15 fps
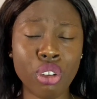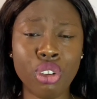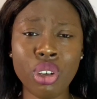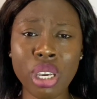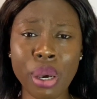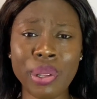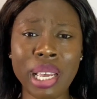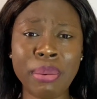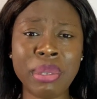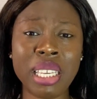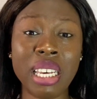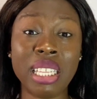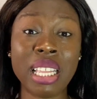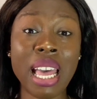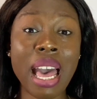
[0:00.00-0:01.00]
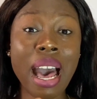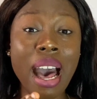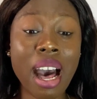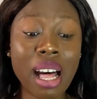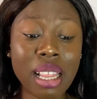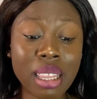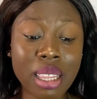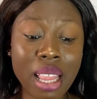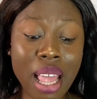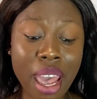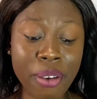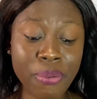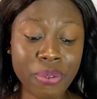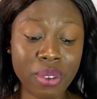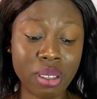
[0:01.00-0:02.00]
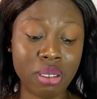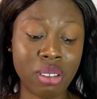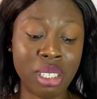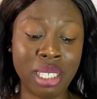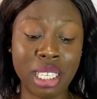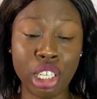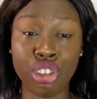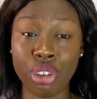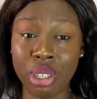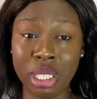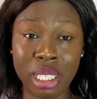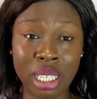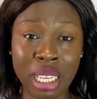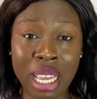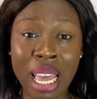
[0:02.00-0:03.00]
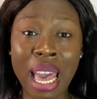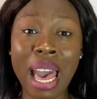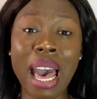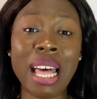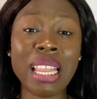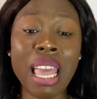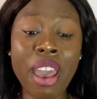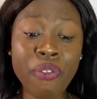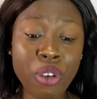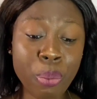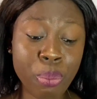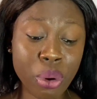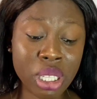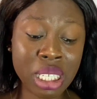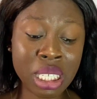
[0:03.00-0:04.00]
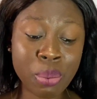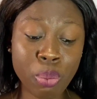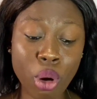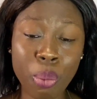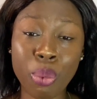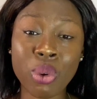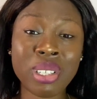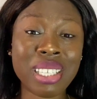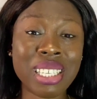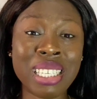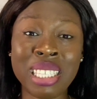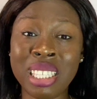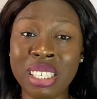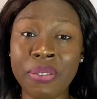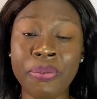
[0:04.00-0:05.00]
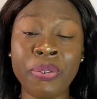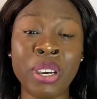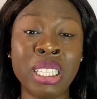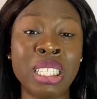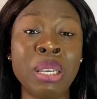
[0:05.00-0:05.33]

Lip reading: Do you get what I'm saying? Our life is a journey, and everybody's purpose is different.